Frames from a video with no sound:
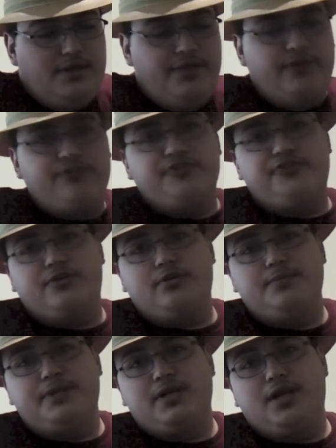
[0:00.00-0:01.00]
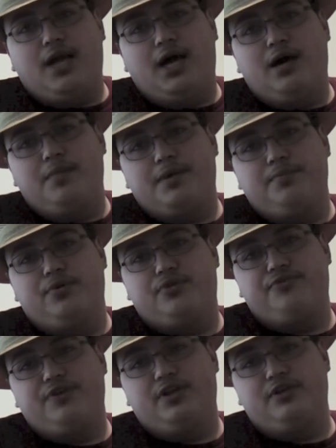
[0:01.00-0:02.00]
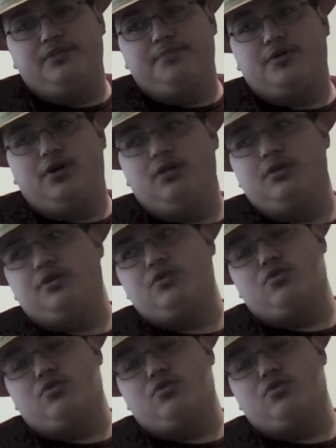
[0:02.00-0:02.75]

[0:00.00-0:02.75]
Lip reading: There's a term in comic book fandom called a